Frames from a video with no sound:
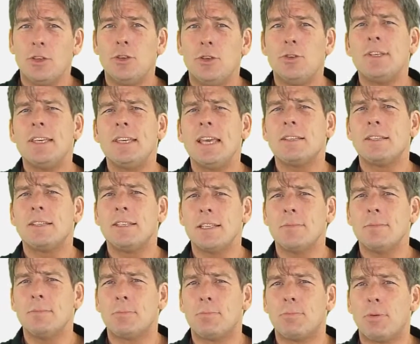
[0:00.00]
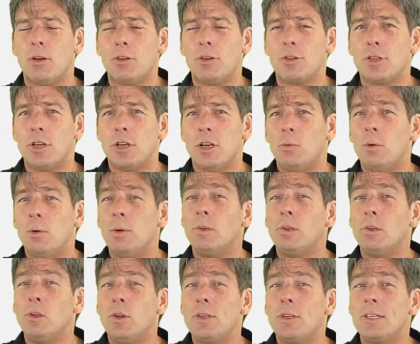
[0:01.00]
Using our systems approach, we will
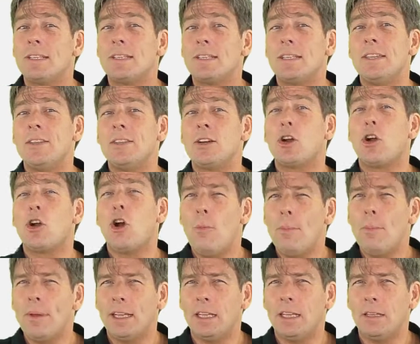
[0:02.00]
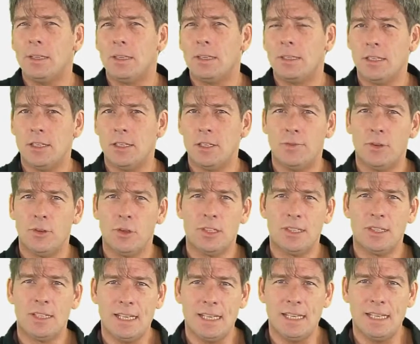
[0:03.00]
learn to see the common elements in diverse
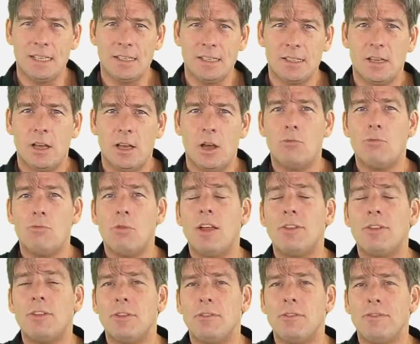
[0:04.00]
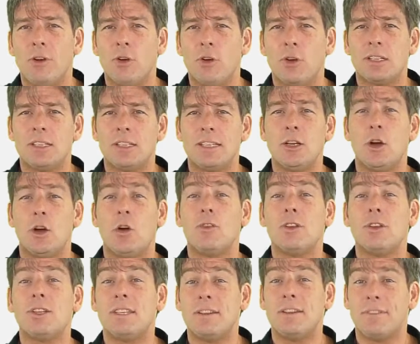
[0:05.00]
settings rather than focusing on
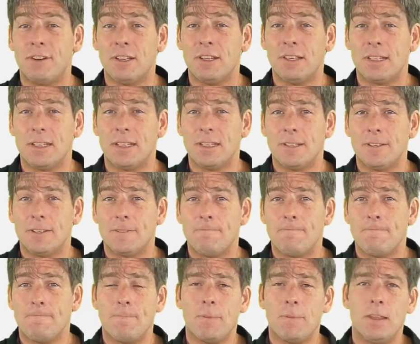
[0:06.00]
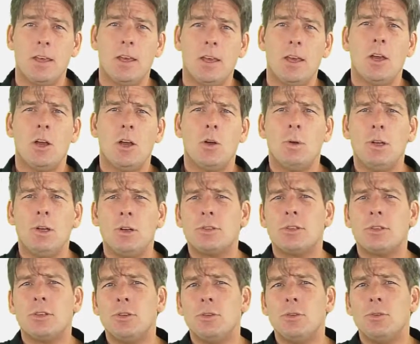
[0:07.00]
the differences. We
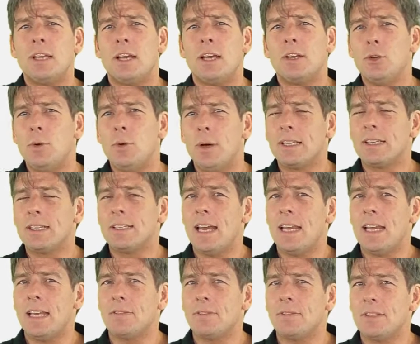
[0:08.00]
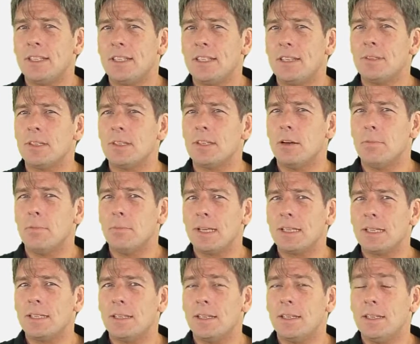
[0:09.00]
also use our new understanding of systems and
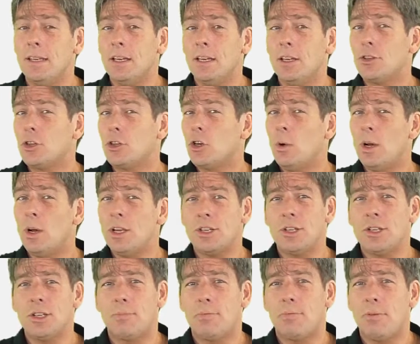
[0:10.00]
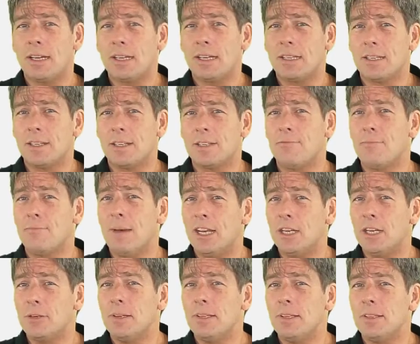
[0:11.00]
complexity to question the practices of
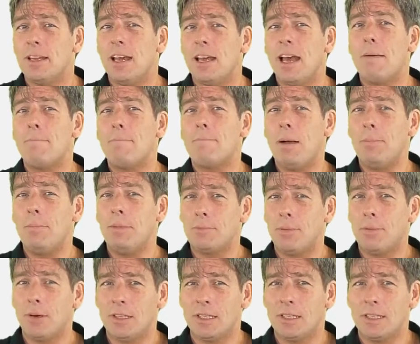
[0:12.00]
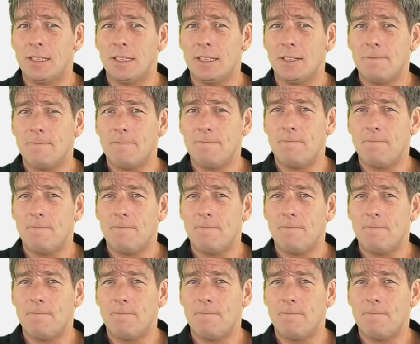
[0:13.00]
management and public policy.